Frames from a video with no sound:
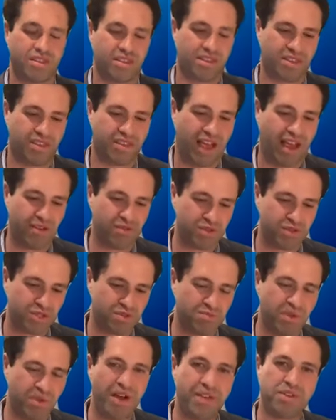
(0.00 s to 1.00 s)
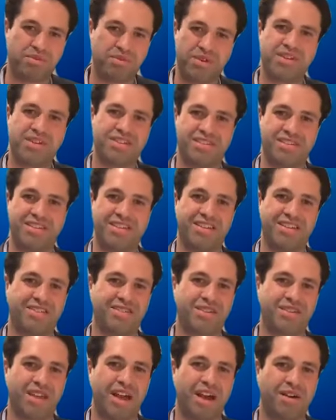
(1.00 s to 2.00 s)
how small the world
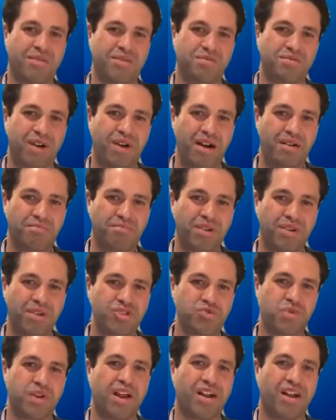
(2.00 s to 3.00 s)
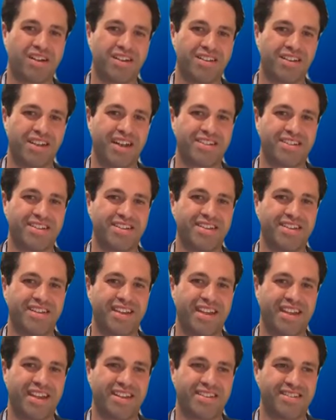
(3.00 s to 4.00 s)
is, how much we are connected,
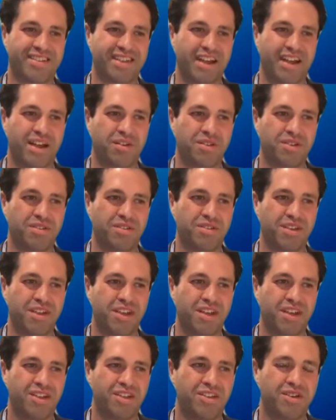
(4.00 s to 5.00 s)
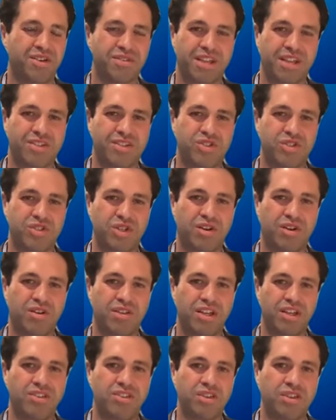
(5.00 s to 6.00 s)
and how you don't
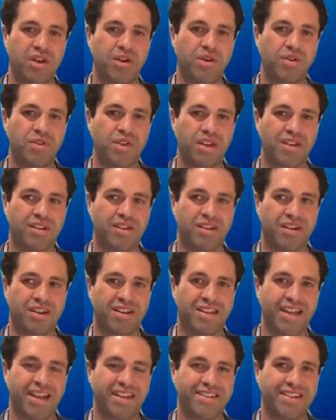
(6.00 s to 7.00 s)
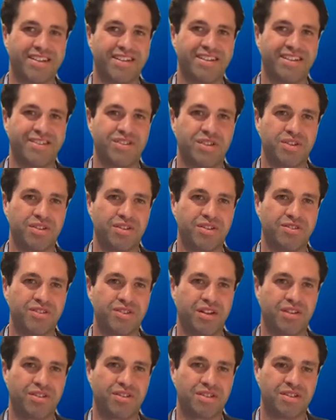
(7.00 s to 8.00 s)
necessarily know that you're connected until you
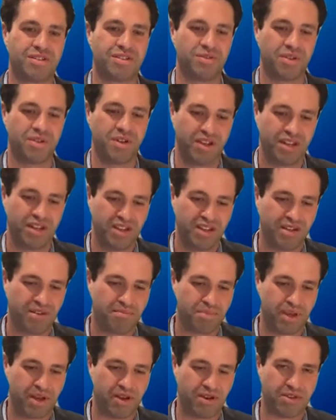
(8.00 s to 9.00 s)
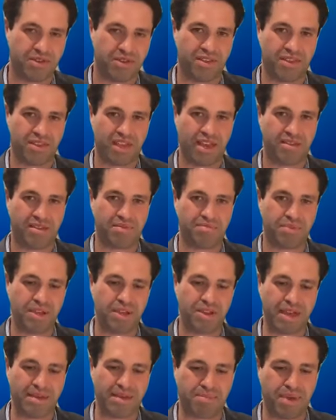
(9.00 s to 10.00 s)
start to peel
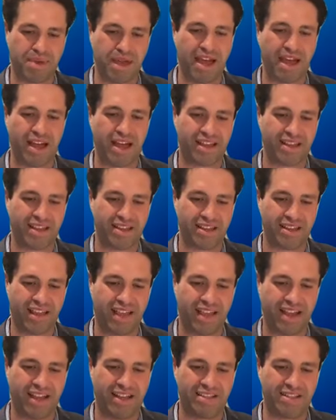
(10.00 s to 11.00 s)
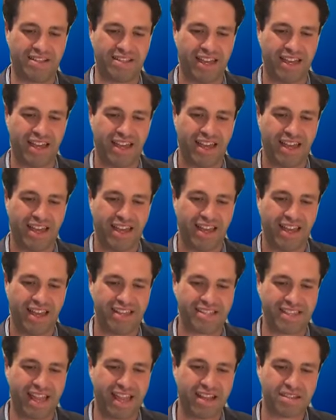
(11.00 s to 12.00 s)
that back. And
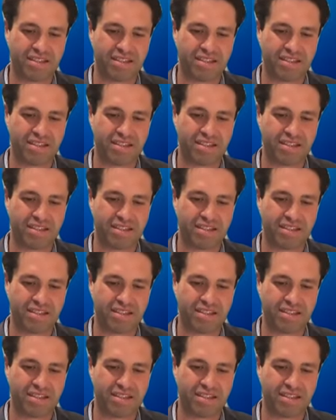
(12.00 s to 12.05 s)
is that